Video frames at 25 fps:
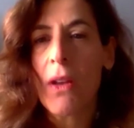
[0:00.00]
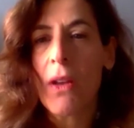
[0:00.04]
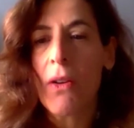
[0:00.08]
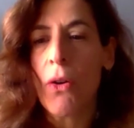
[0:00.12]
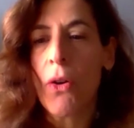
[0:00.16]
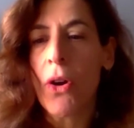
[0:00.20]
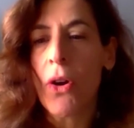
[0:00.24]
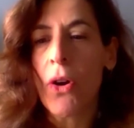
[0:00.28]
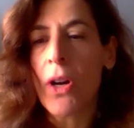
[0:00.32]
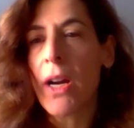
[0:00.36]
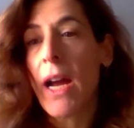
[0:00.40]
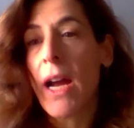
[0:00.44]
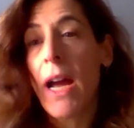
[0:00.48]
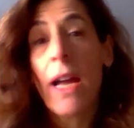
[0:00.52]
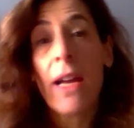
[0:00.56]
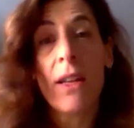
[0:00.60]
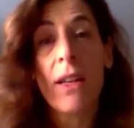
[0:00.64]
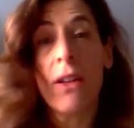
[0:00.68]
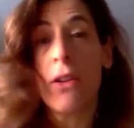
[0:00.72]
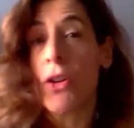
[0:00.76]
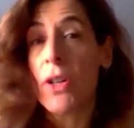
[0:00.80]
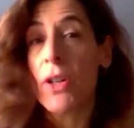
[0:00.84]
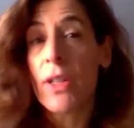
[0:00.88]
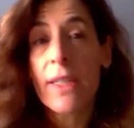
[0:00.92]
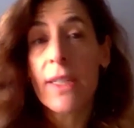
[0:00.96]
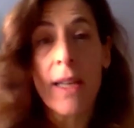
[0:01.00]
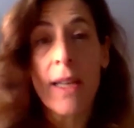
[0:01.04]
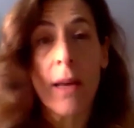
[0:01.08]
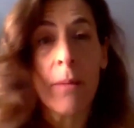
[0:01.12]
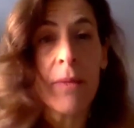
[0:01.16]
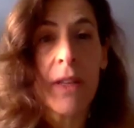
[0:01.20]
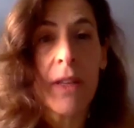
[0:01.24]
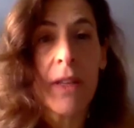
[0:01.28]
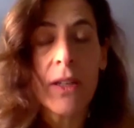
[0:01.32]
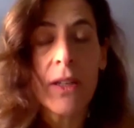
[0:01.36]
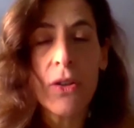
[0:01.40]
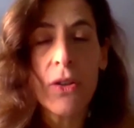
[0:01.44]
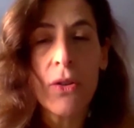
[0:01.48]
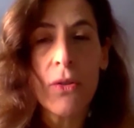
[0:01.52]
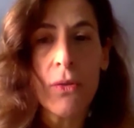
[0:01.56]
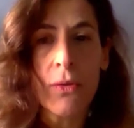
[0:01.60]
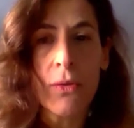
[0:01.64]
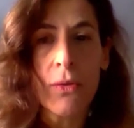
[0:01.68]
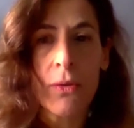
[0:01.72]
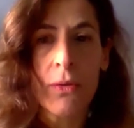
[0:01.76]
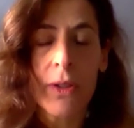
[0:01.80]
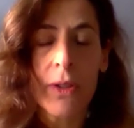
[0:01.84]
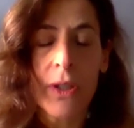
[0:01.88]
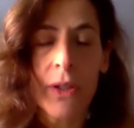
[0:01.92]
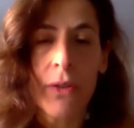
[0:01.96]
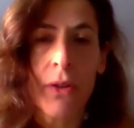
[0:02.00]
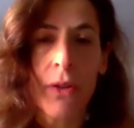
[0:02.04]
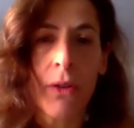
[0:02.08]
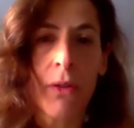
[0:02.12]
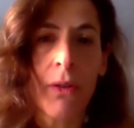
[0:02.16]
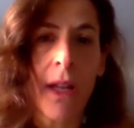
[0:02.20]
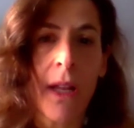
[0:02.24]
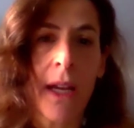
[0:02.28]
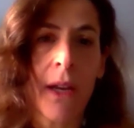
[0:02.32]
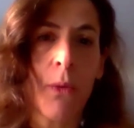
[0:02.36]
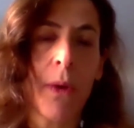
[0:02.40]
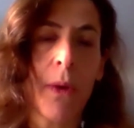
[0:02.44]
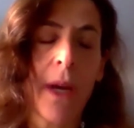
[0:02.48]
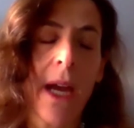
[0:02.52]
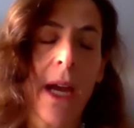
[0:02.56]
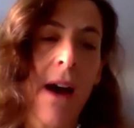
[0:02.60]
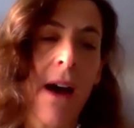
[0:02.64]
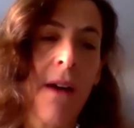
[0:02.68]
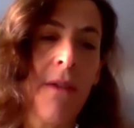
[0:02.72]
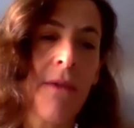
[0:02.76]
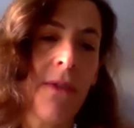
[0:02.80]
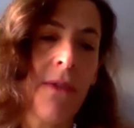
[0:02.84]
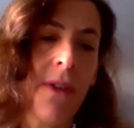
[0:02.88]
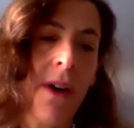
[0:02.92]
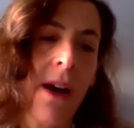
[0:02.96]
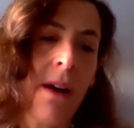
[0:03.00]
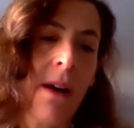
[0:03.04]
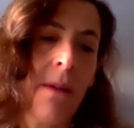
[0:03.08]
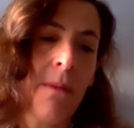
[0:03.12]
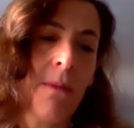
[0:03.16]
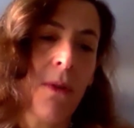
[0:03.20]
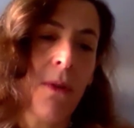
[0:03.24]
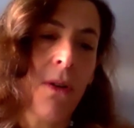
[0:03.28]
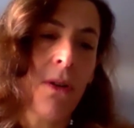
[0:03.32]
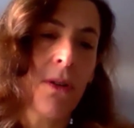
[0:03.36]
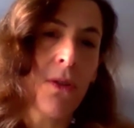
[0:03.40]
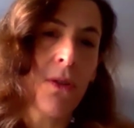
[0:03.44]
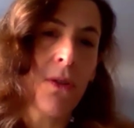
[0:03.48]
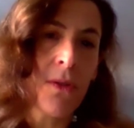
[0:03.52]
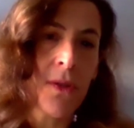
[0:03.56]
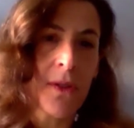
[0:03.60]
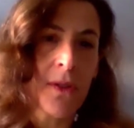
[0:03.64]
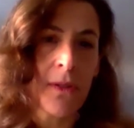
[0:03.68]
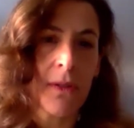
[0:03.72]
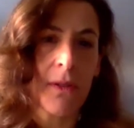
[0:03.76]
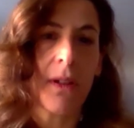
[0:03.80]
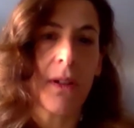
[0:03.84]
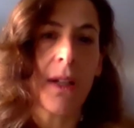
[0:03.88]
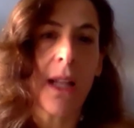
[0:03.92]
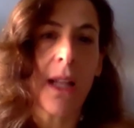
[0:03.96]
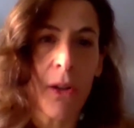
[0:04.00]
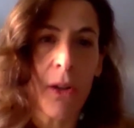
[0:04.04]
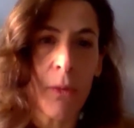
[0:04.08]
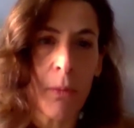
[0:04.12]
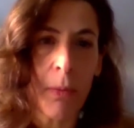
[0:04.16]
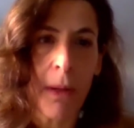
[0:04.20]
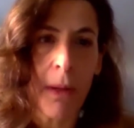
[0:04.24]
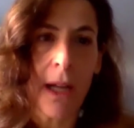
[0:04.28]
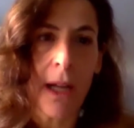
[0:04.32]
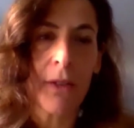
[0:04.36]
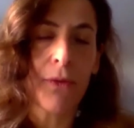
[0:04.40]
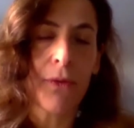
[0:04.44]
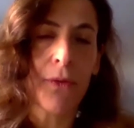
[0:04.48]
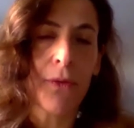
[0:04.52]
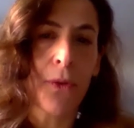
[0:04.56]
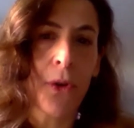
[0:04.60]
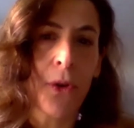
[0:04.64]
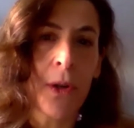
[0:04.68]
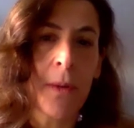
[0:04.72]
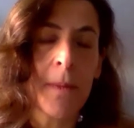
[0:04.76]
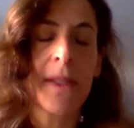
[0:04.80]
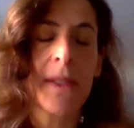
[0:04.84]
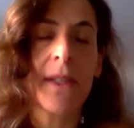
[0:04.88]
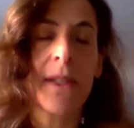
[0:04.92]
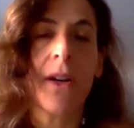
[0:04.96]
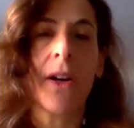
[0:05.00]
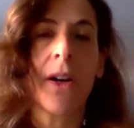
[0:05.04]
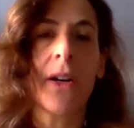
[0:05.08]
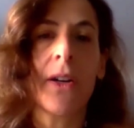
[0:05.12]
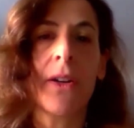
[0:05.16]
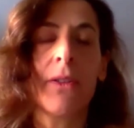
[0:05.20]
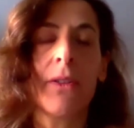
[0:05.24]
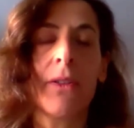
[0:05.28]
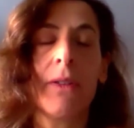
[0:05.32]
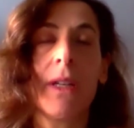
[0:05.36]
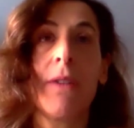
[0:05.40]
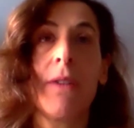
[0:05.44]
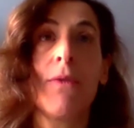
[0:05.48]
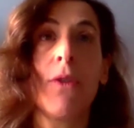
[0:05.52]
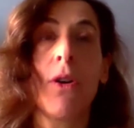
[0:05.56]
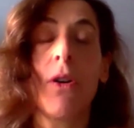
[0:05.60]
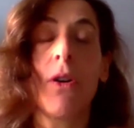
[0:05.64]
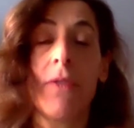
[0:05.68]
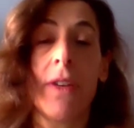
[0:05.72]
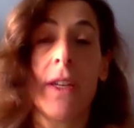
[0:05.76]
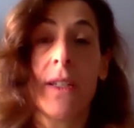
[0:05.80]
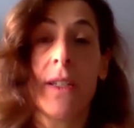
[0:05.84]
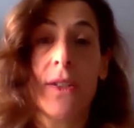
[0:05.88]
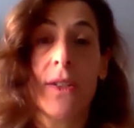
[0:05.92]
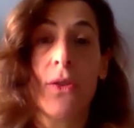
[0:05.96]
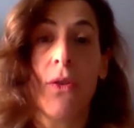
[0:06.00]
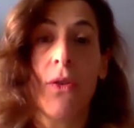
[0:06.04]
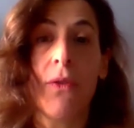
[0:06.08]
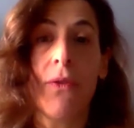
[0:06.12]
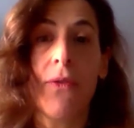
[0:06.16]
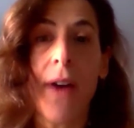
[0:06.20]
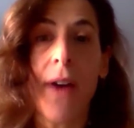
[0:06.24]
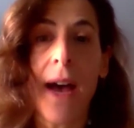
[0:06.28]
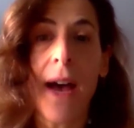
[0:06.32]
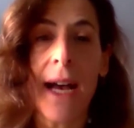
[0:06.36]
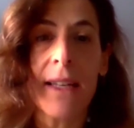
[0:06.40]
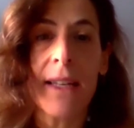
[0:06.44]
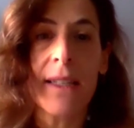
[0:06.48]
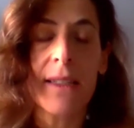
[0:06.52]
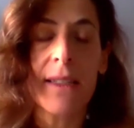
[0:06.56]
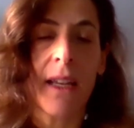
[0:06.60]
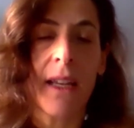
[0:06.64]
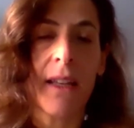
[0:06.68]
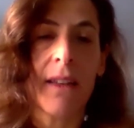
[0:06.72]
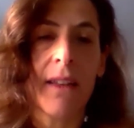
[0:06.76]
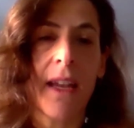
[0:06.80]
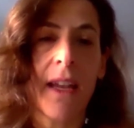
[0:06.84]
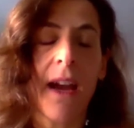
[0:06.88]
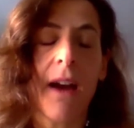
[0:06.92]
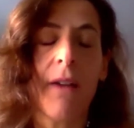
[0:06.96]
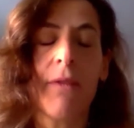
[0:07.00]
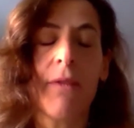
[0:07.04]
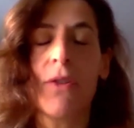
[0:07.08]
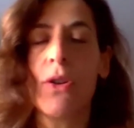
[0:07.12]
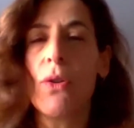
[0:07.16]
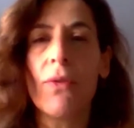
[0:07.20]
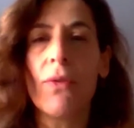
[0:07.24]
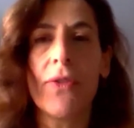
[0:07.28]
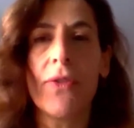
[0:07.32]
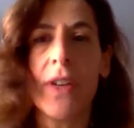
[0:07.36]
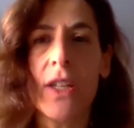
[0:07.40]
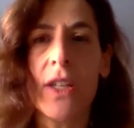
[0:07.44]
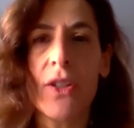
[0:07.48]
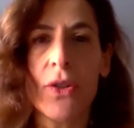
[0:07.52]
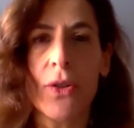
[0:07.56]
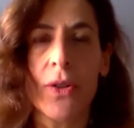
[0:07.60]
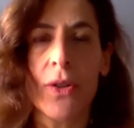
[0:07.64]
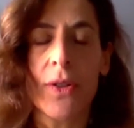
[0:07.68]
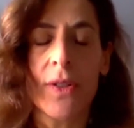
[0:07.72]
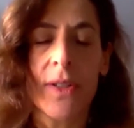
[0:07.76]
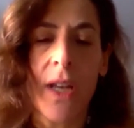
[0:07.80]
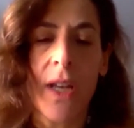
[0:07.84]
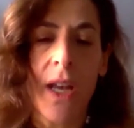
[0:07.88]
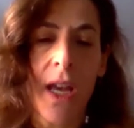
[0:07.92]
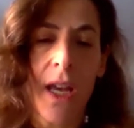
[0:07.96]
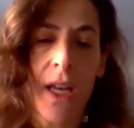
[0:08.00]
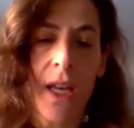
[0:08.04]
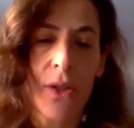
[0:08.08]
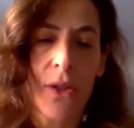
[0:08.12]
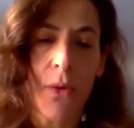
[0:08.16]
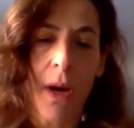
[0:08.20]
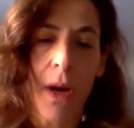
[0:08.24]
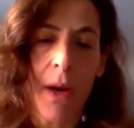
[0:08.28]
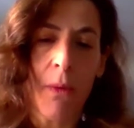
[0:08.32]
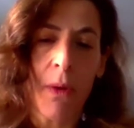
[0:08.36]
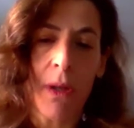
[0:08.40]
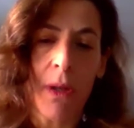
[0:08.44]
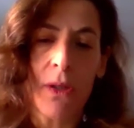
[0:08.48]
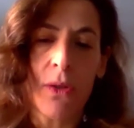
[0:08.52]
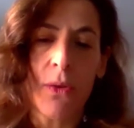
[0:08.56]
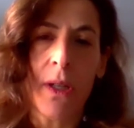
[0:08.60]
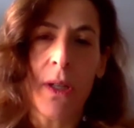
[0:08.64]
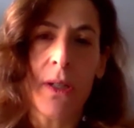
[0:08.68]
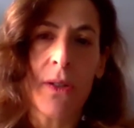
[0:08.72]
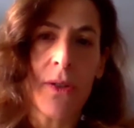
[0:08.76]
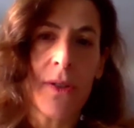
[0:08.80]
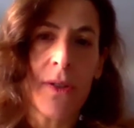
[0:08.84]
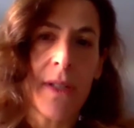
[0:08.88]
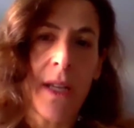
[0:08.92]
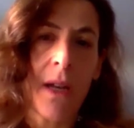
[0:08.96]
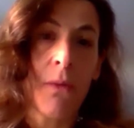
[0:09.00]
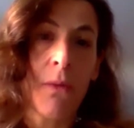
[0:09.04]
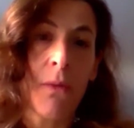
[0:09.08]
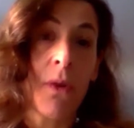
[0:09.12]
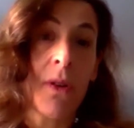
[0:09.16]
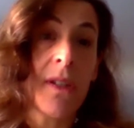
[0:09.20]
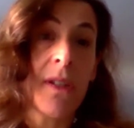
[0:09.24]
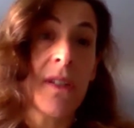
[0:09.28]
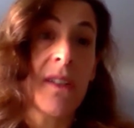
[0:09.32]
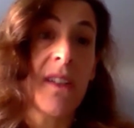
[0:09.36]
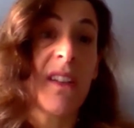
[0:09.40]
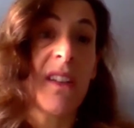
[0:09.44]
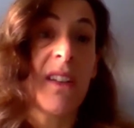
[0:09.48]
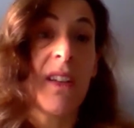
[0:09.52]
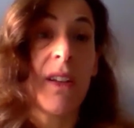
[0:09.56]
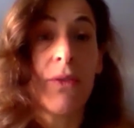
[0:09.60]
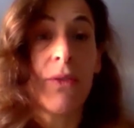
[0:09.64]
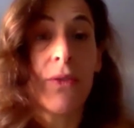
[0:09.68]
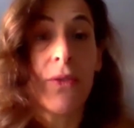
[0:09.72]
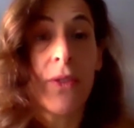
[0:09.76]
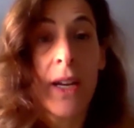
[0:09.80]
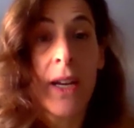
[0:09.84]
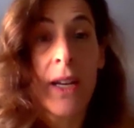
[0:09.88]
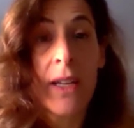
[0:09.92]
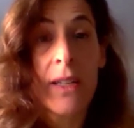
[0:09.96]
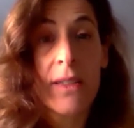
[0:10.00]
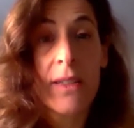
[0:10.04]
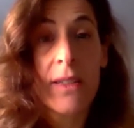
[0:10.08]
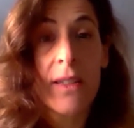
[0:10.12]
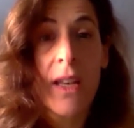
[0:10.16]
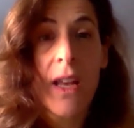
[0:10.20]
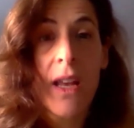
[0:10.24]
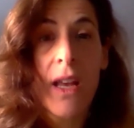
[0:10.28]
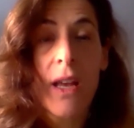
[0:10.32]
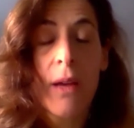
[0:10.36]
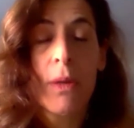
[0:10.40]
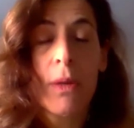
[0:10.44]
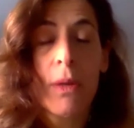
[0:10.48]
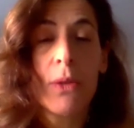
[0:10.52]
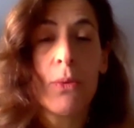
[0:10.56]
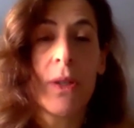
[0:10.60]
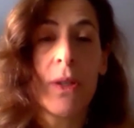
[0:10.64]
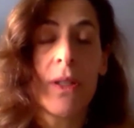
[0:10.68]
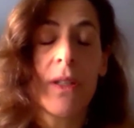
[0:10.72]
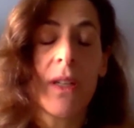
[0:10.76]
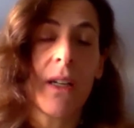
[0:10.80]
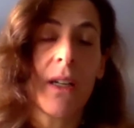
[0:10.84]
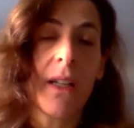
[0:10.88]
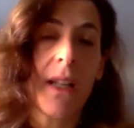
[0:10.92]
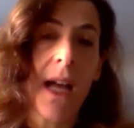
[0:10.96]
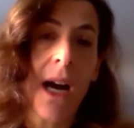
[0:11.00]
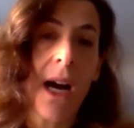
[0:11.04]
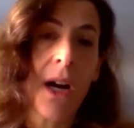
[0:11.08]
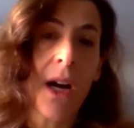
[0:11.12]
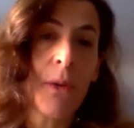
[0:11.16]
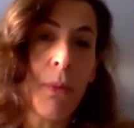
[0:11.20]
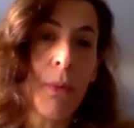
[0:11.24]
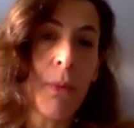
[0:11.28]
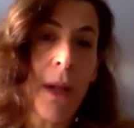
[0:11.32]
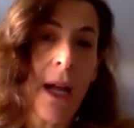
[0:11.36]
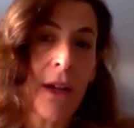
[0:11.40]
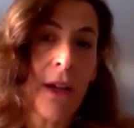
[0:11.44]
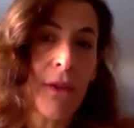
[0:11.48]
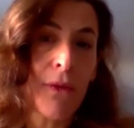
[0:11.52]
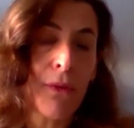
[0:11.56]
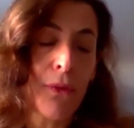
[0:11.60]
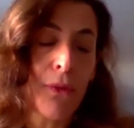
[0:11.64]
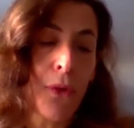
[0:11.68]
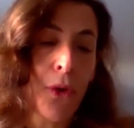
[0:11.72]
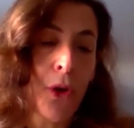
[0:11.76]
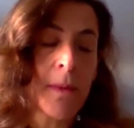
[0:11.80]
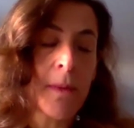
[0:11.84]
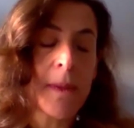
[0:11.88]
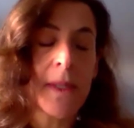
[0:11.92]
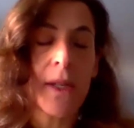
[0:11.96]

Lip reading: Or I learned something new, like we have all those cloud platforms are evolving so fast and they have new features. So I want to understand what is the difference between the cloud platform.